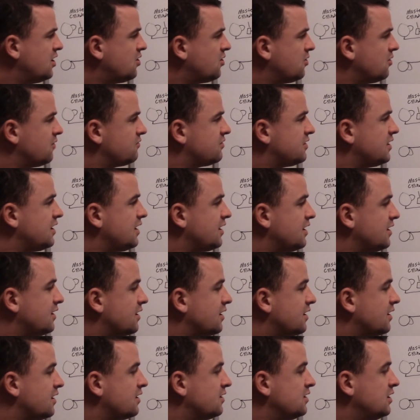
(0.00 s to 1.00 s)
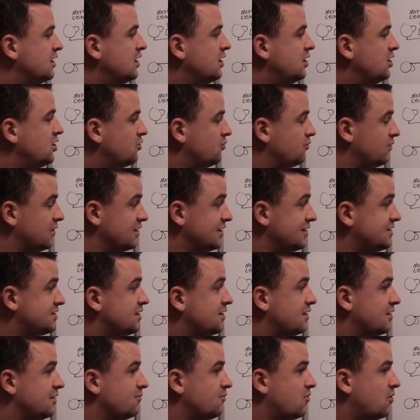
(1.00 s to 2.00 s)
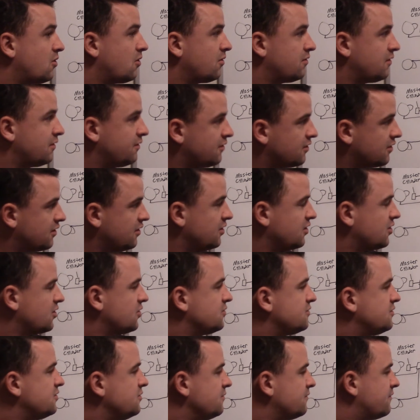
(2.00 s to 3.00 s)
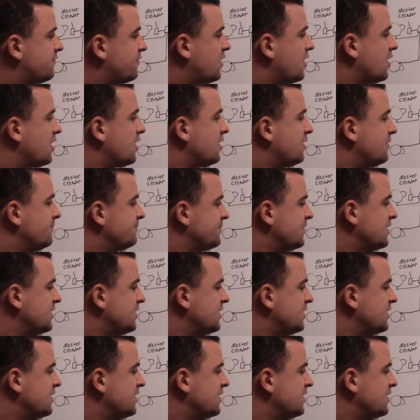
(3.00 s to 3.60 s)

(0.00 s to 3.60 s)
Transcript: Or if they release it any more, then they're going to go too far.